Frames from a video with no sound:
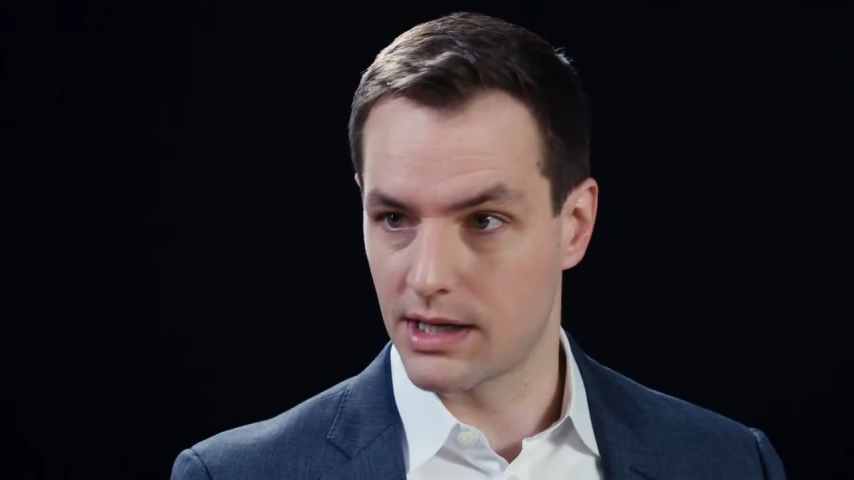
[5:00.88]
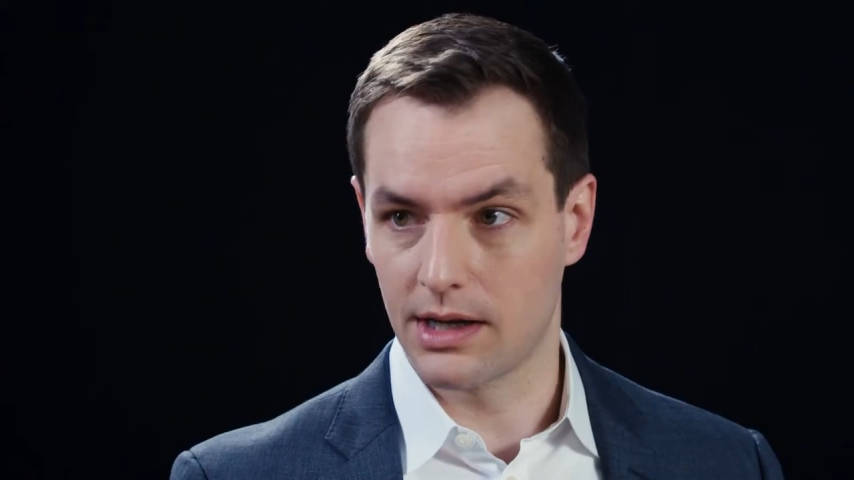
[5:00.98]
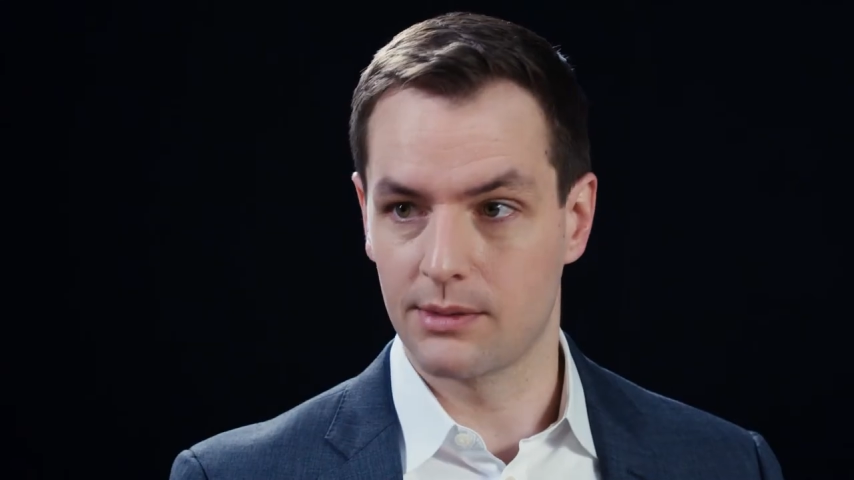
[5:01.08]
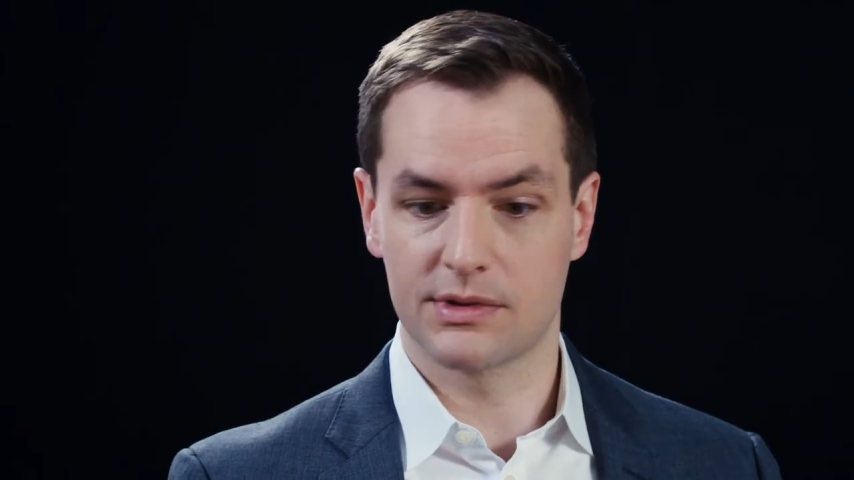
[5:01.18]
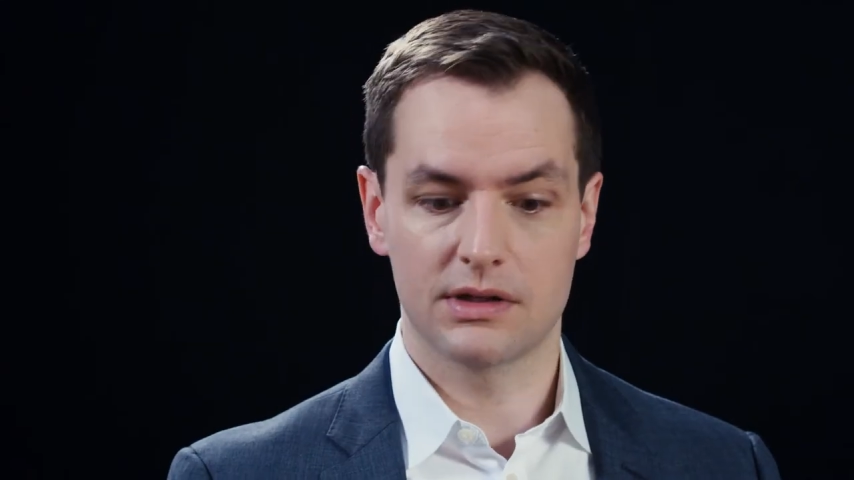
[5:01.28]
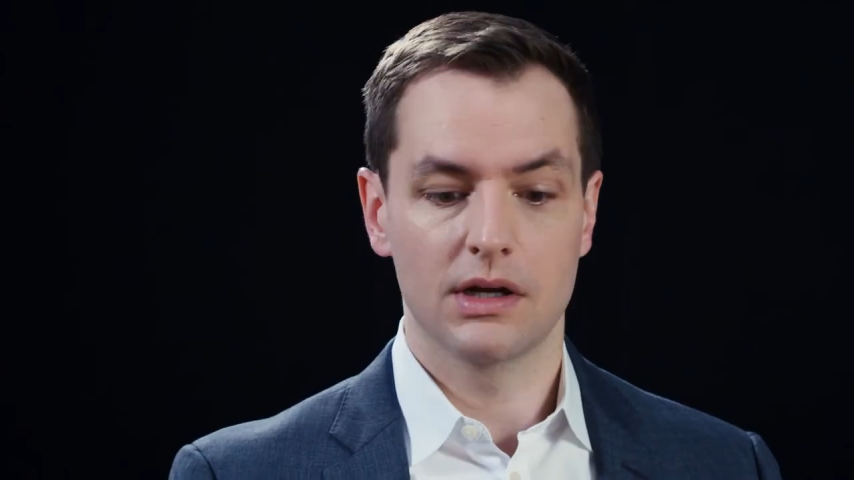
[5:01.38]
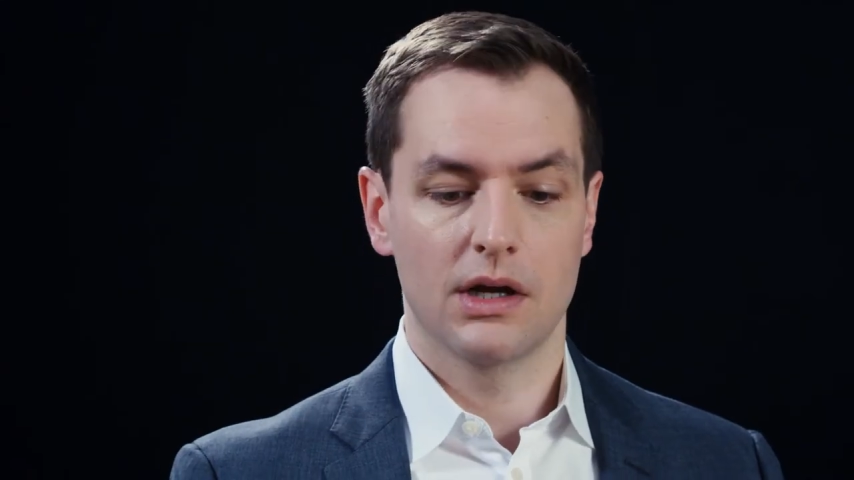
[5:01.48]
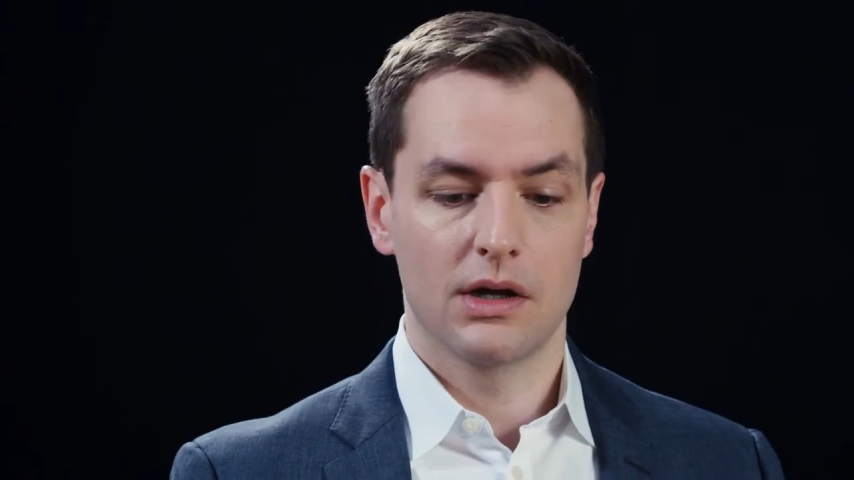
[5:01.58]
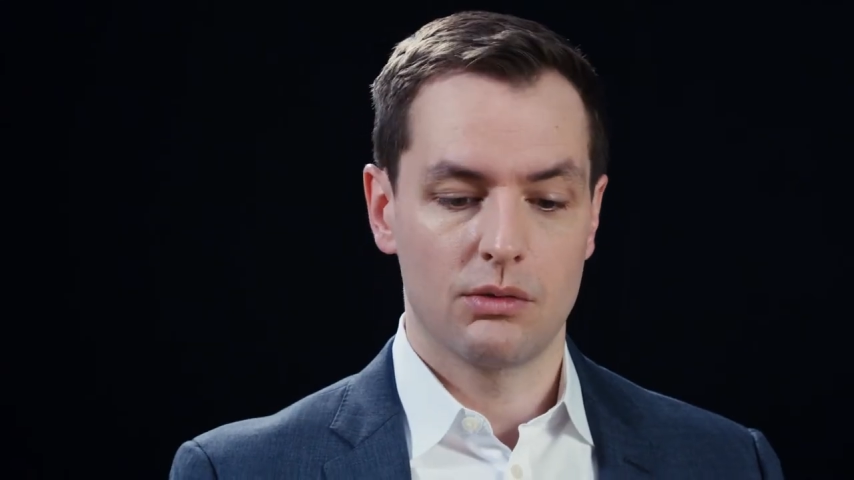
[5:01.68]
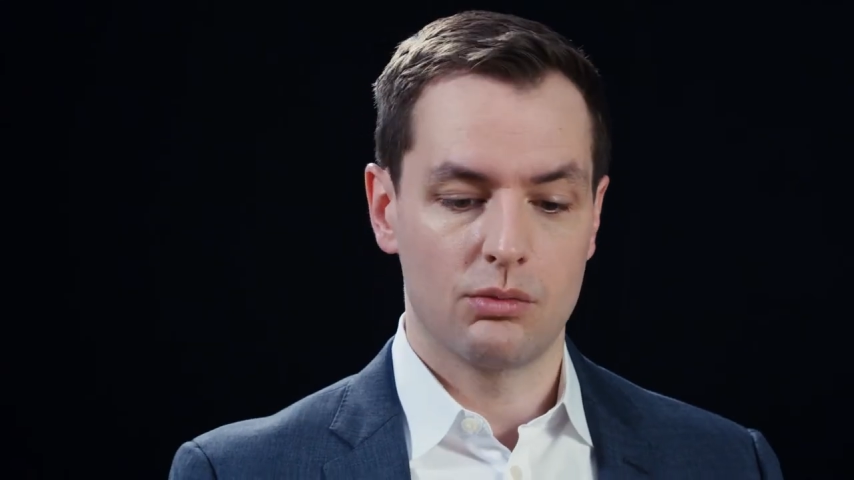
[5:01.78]
times,
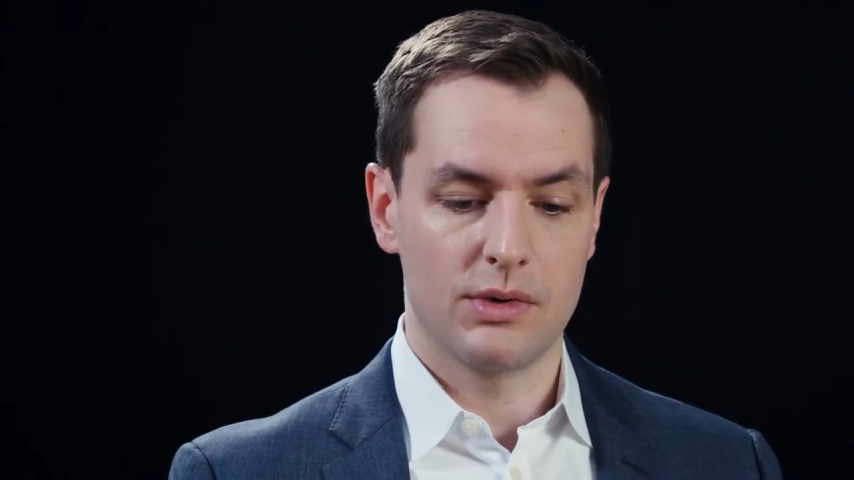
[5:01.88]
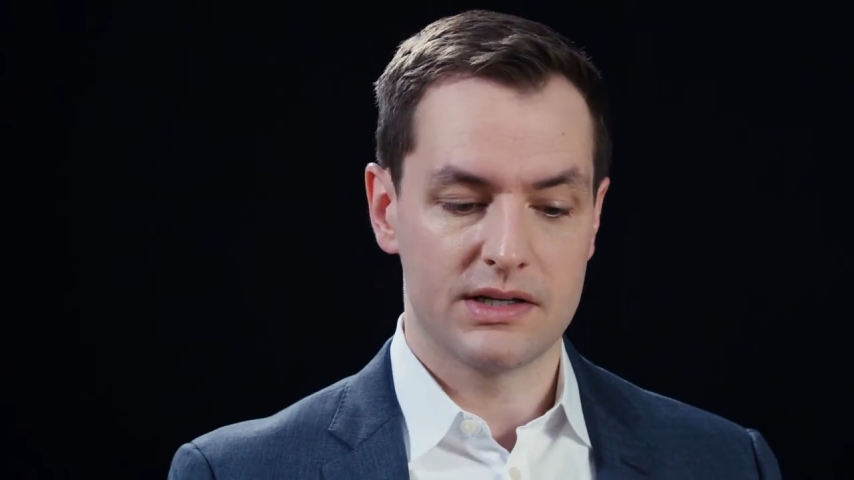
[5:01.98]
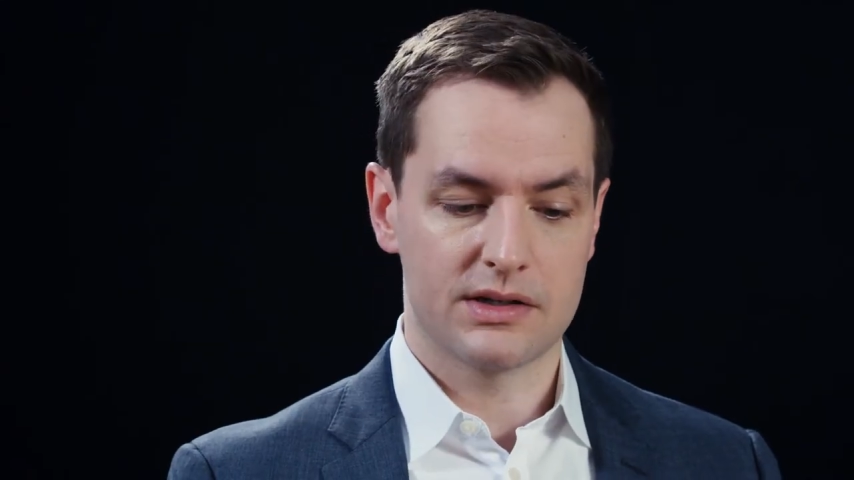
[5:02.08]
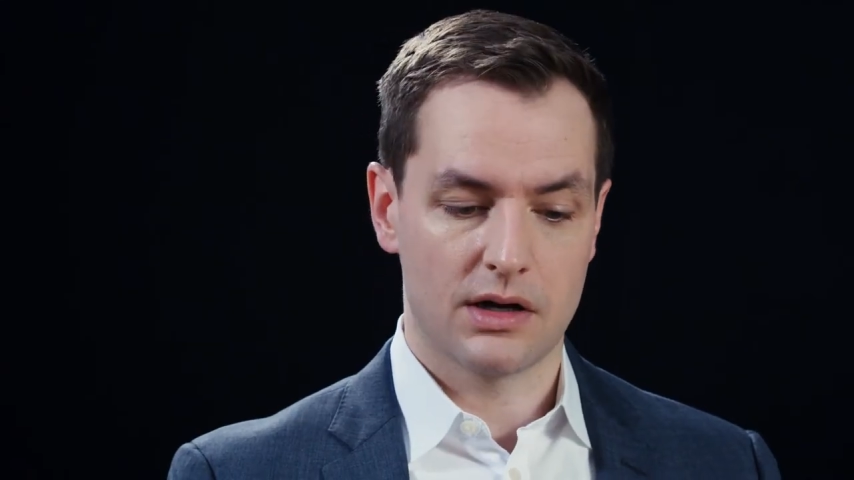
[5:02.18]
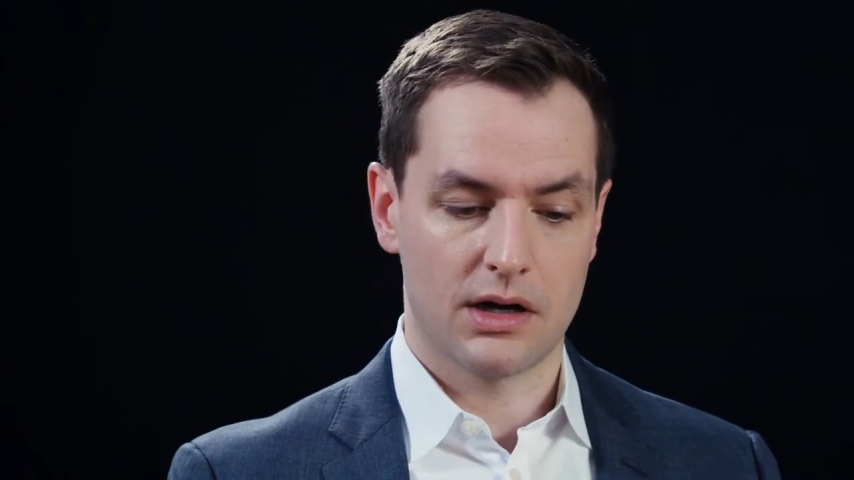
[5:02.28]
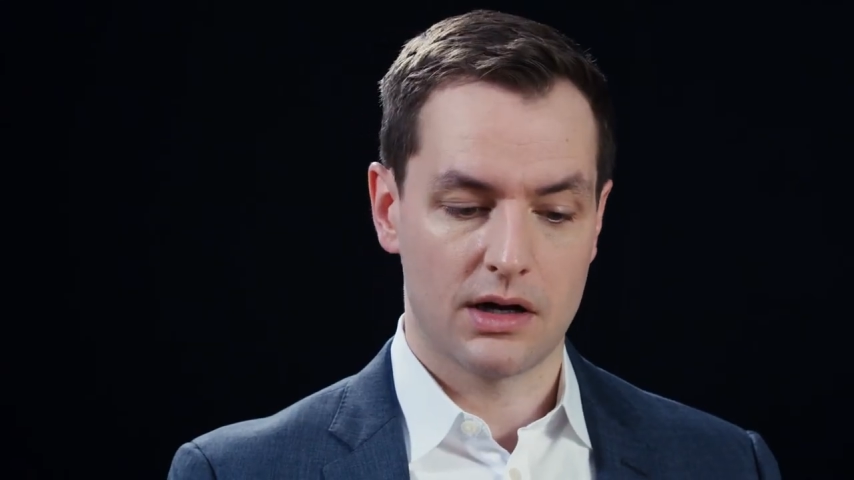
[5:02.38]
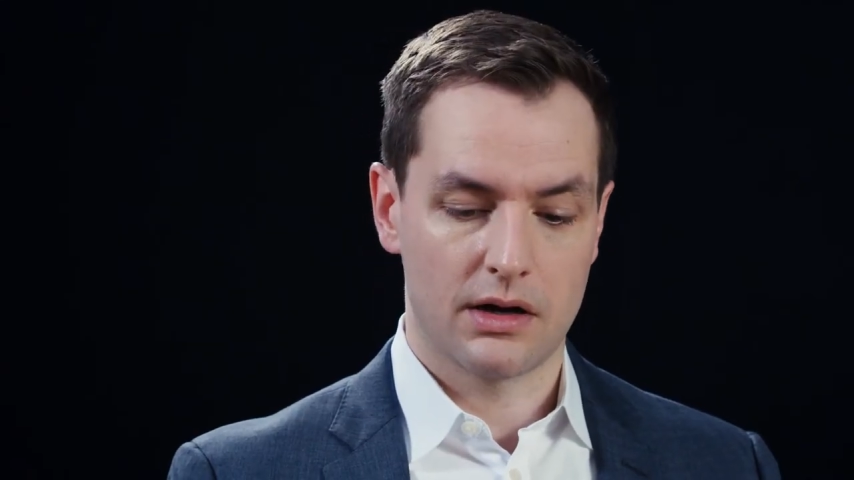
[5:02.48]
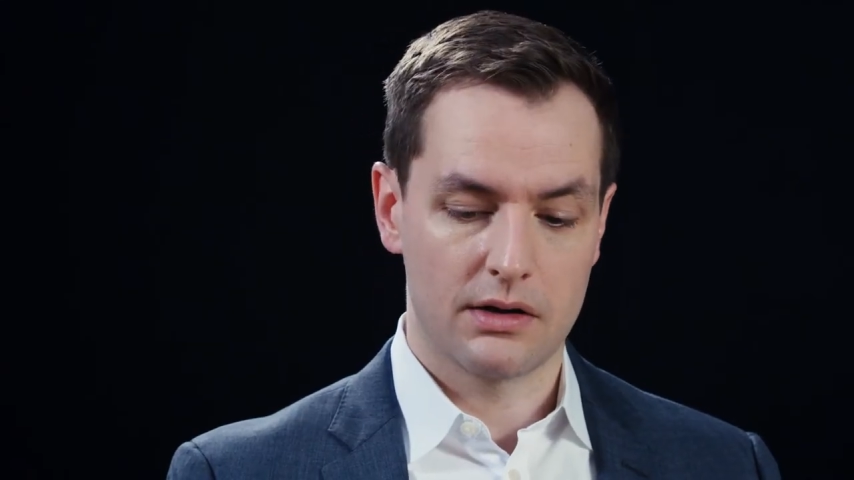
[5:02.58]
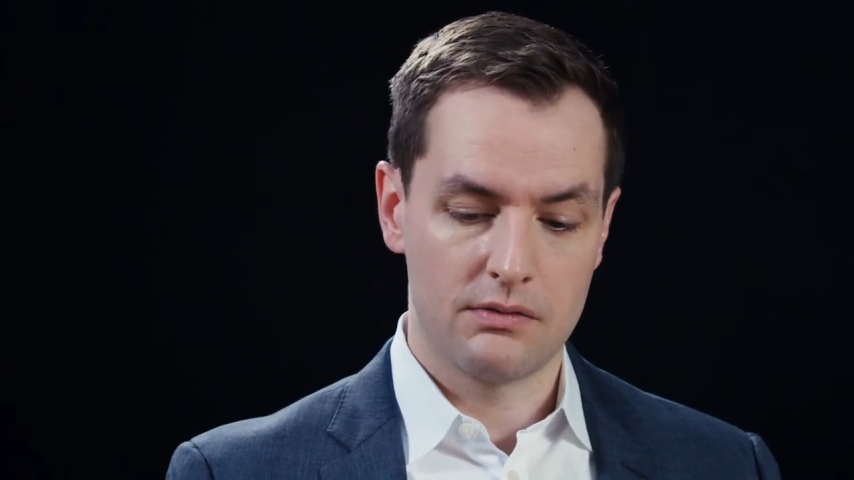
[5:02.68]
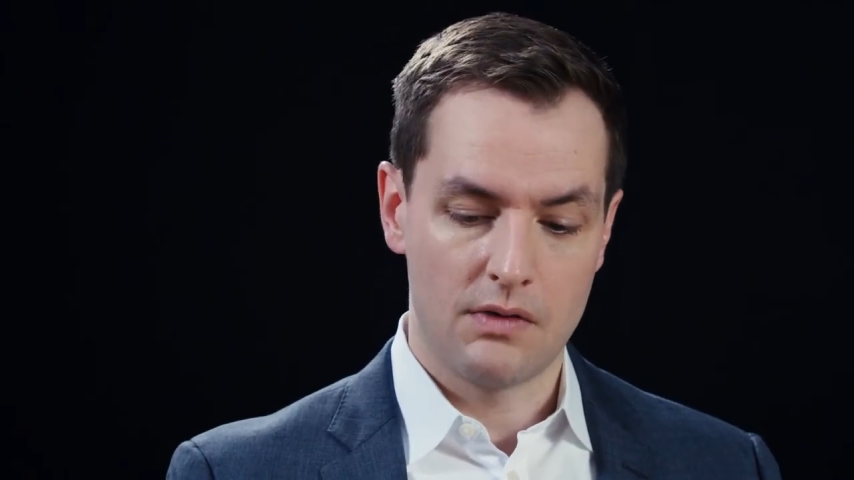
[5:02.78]
we saw